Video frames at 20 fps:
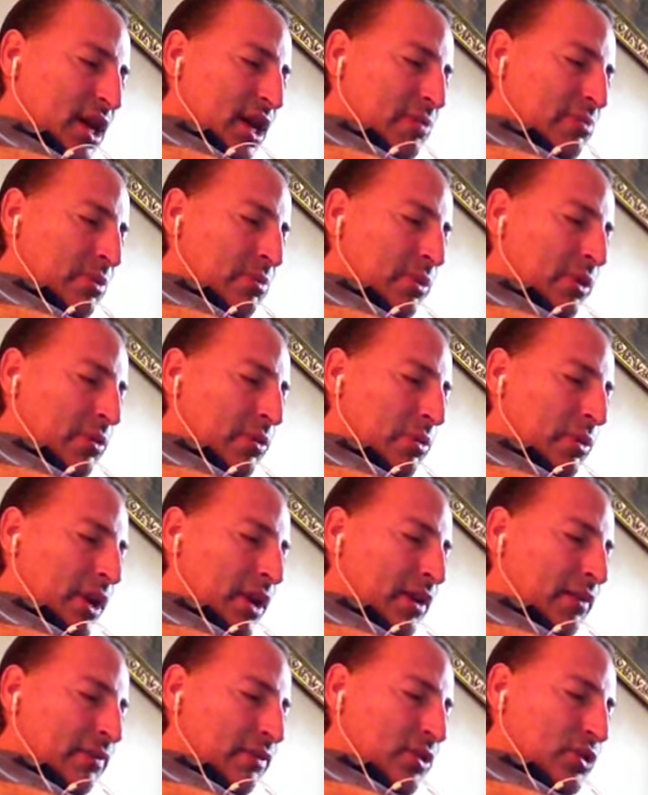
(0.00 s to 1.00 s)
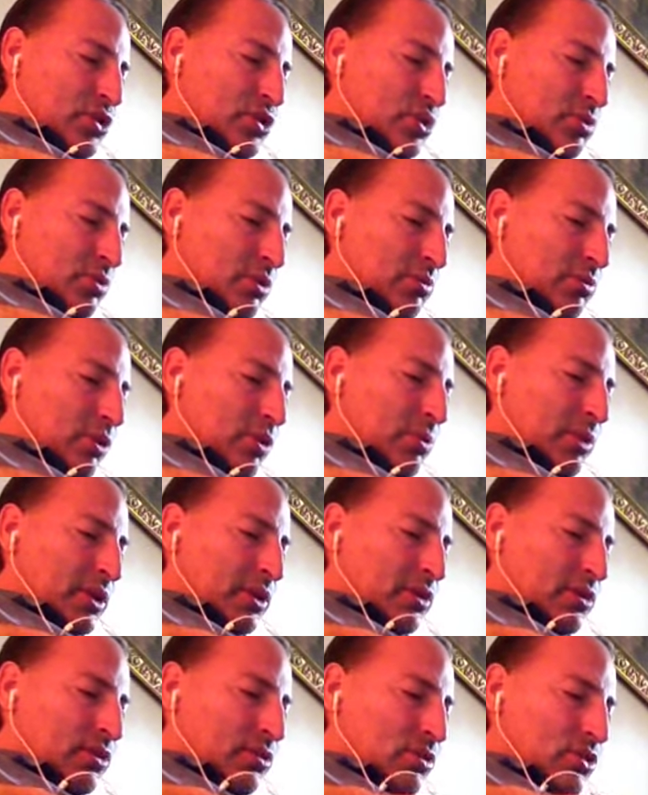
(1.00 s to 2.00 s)
but we were waiting for a suitable moment
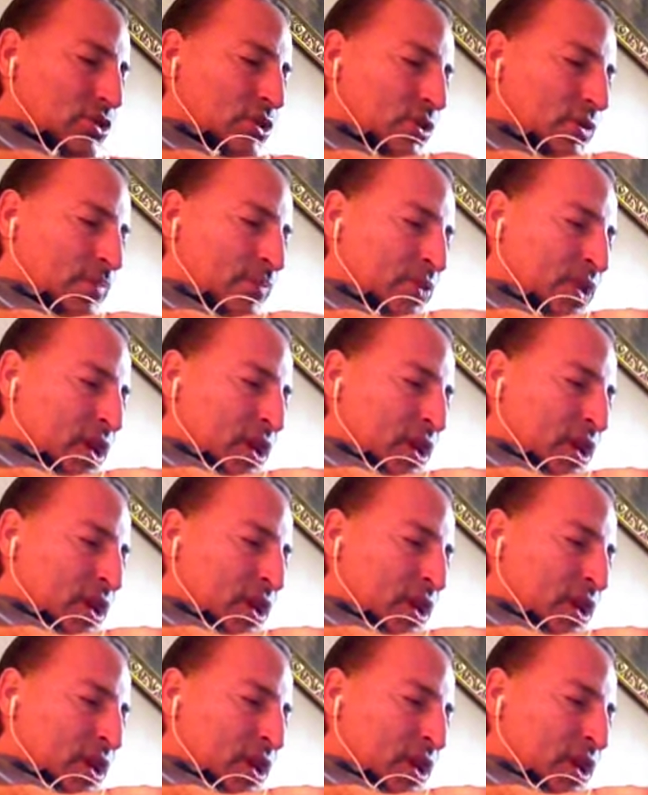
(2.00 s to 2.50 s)
to do so.